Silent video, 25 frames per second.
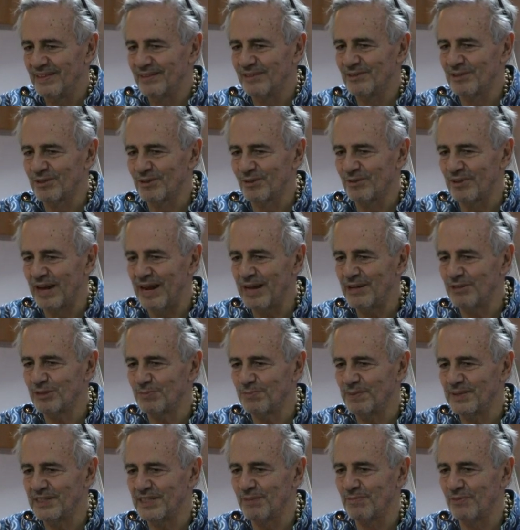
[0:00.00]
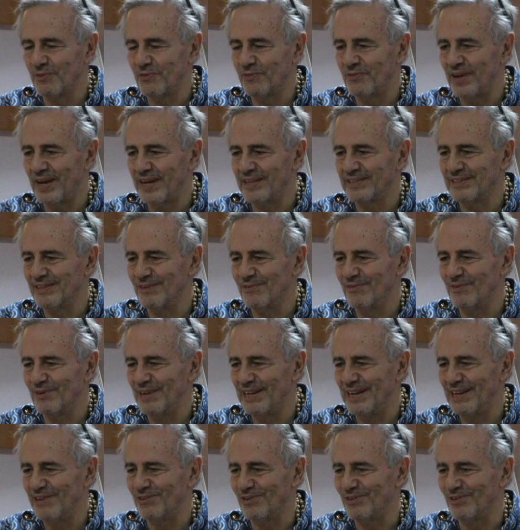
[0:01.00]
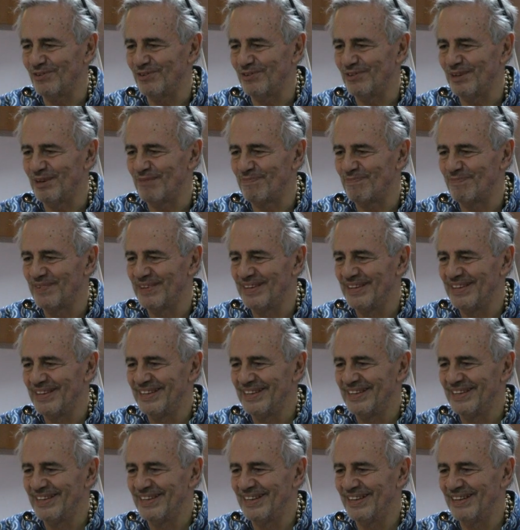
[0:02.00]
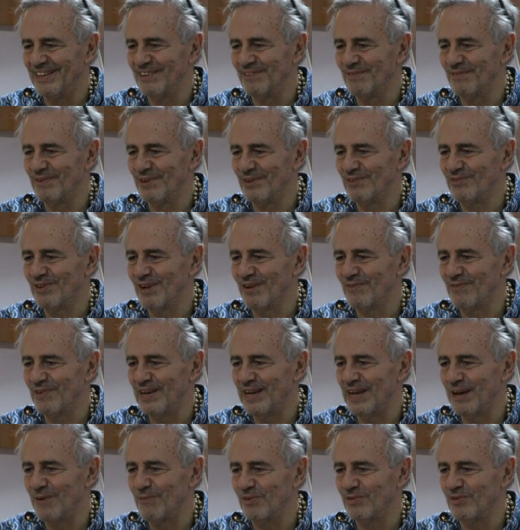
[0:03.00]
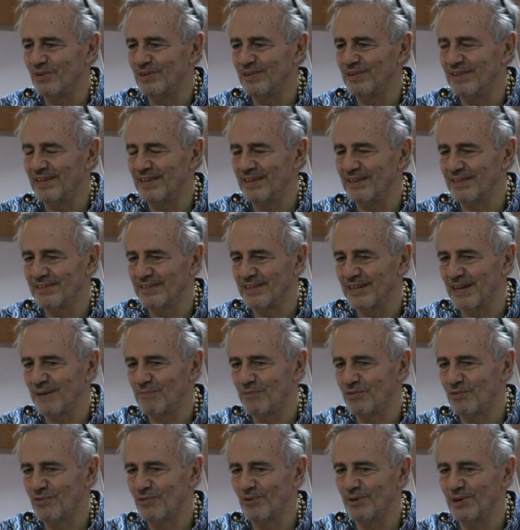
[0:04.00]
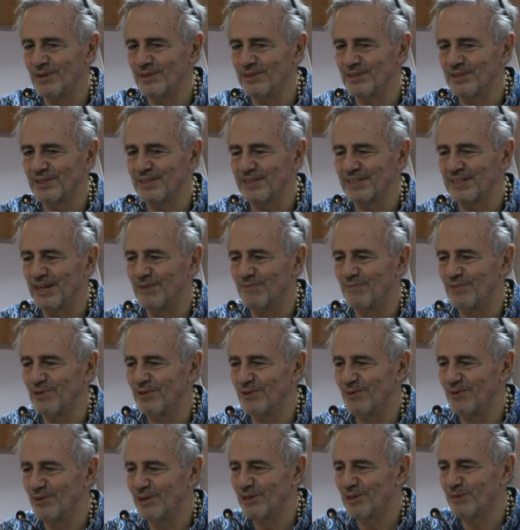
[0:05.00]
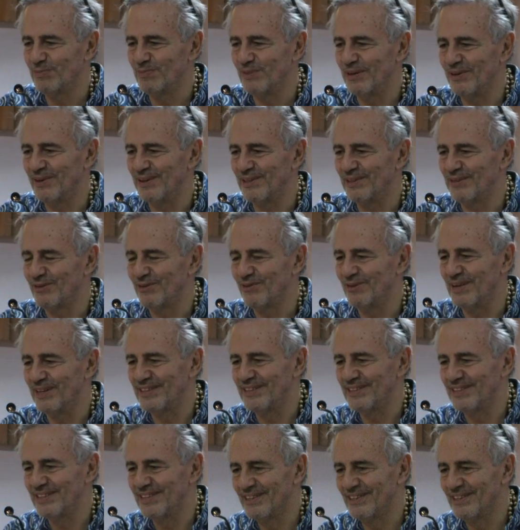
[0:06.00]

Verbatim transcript: So there has to be some effective relationship in whichever language it is, and I'm sure it's the same with your experience, right?